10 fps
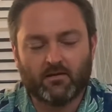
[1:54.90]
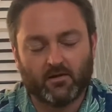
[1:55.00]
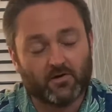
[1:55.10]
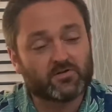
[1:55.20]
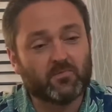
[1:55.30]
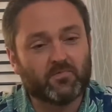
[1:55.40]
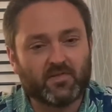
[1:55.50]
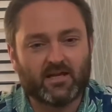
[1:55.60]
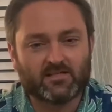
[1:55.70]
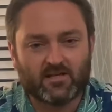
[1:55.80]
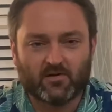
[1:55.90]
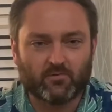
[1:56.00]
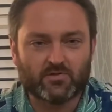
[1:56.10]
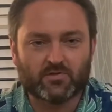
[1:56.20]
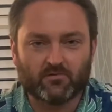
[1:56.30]
There are some things that are
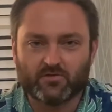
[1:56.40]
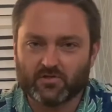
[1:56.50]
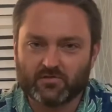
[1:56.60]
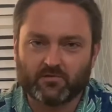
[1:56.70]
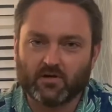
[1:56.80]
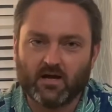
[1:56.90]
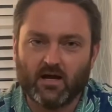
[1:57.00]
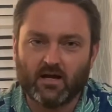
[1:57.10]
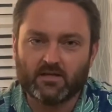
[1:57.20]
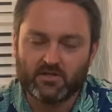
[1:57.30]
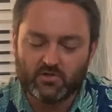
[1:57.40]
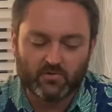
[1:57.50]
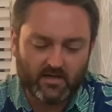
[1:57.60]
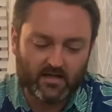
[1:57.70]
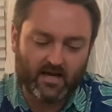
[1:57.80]
reserved just for God.
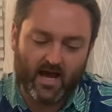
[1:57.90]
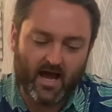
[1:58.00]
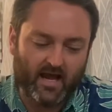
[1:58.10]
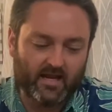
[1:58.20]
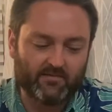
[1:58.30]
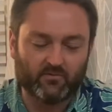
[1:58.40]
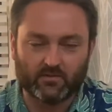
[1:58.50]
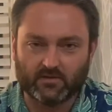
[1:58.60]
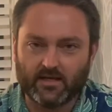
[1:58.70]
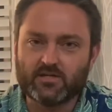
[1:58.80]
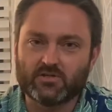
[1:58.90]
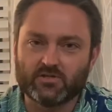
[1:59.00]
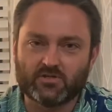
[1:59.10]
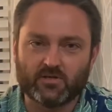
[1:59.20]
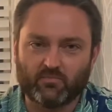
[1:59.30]
You and I have a
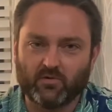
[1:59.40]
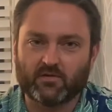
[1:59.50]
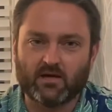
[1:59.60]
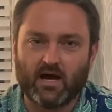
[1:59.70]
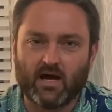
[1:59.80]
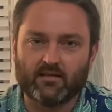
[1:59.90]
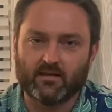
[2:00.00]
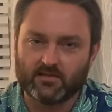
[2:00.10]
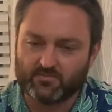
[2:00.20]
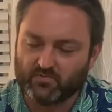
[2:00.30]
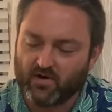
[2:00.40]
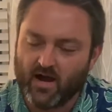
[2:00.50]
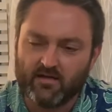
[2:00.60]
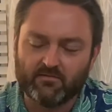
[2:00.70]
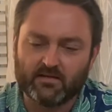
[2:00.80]
relationship with God that is
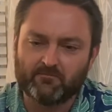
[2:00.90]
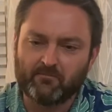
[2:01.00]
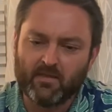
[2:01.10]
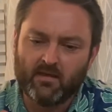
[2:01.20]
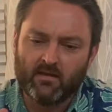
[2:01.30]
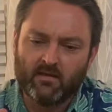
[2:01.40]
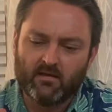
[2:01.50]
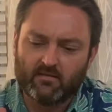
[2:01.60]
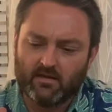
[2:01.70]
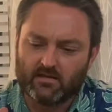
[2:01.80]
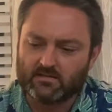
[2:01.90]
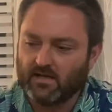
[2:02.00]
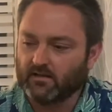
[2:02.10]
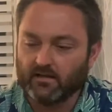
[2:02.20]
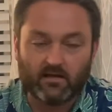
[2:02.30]
private, that is
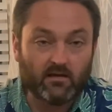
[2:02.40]
not like